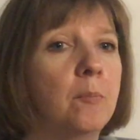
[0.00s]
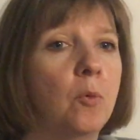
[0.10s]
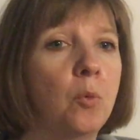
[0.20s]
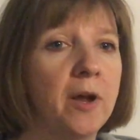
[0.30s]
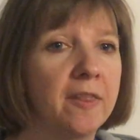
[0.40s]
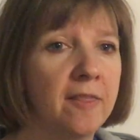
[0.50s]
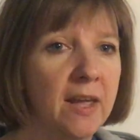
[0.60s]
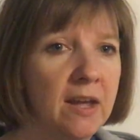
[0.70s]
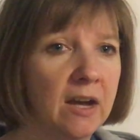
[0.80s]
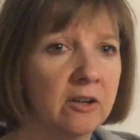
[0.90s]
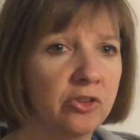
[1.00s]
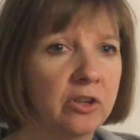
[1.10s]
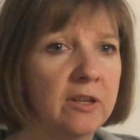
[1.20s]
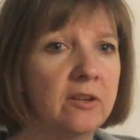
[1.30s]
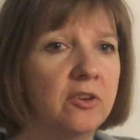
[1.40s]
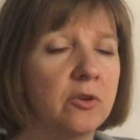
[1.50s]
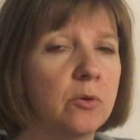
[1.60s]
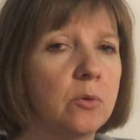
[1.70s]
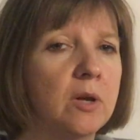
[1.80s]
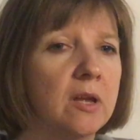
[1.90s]
what they actually
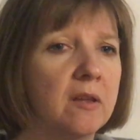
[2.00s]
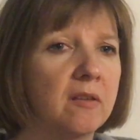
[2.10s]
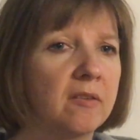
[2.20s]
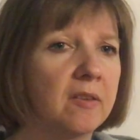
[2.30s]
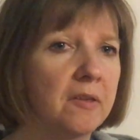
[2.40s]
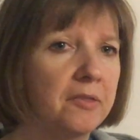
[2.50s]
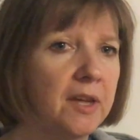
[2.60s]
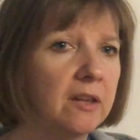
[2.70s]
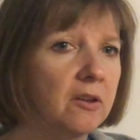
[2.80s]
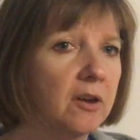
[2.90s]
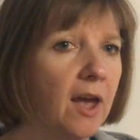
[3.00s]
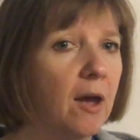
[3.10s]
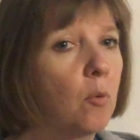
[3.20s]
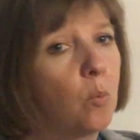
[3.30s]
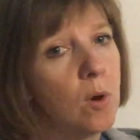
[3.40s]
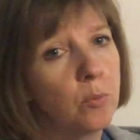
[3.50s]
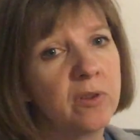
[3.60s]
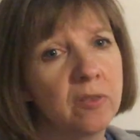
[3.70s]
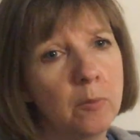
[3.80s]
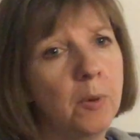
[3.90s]
do is they look at what
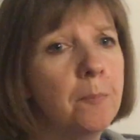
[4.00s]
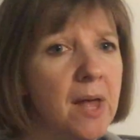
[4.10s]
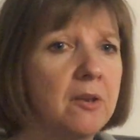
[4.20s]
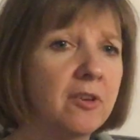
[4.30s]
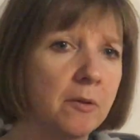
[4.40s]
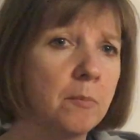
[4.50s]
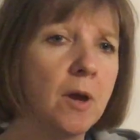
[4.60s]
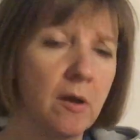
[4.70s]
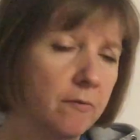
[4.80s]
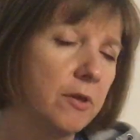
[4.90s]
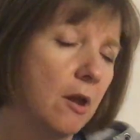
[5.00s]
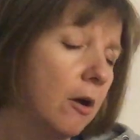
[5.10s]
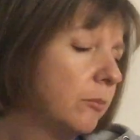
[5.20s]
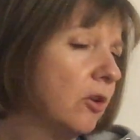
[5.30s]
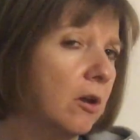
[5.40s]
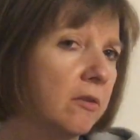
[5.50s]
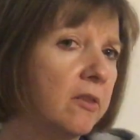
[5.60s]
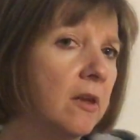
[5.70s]
was the momentum of the objects